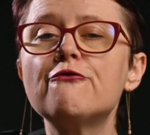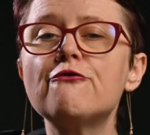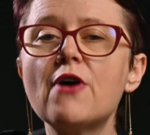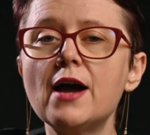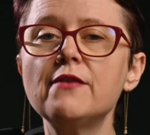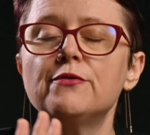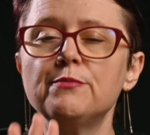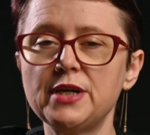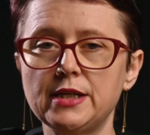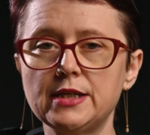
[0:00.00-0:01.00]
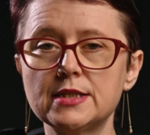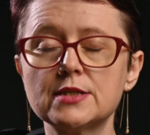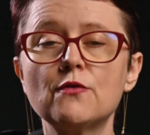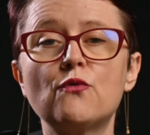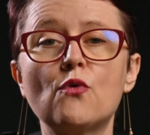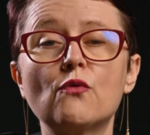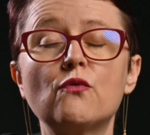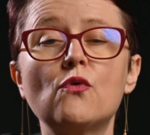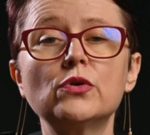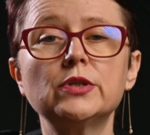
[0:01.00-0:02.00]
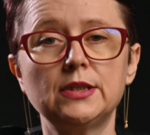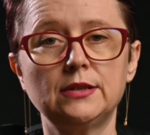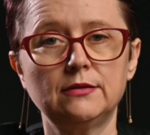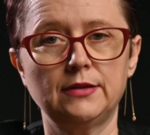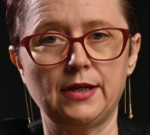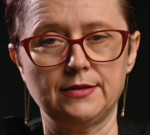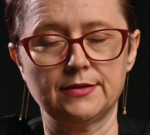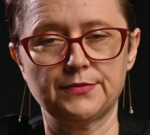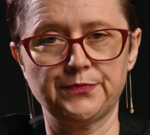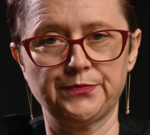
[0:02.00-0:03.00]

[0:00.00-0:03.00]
5 minutes for 14 days.